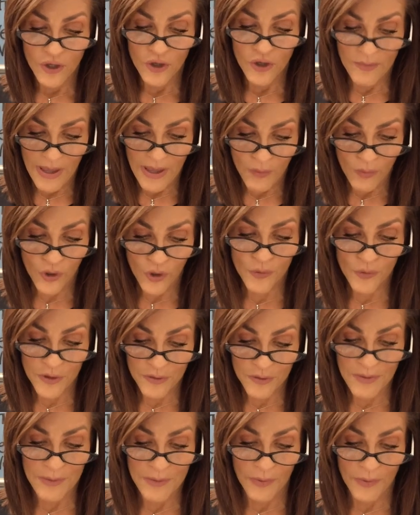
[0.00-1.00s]
You may work
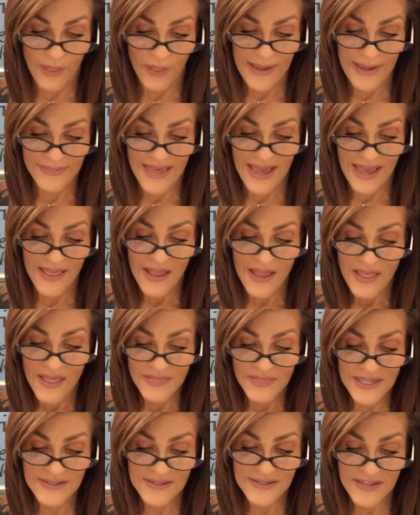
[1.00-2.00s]
with people like that
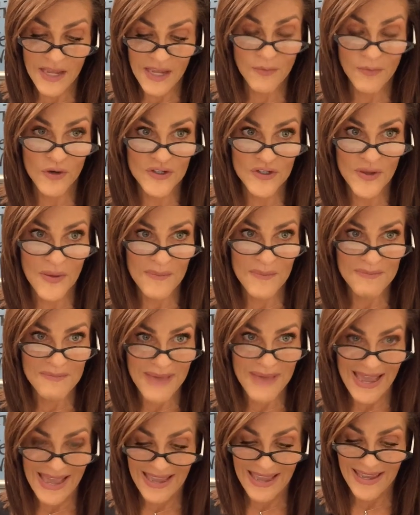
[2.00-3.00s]
these schemers
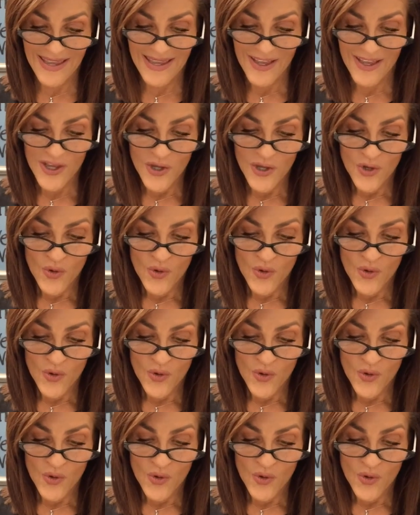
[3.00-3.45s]
may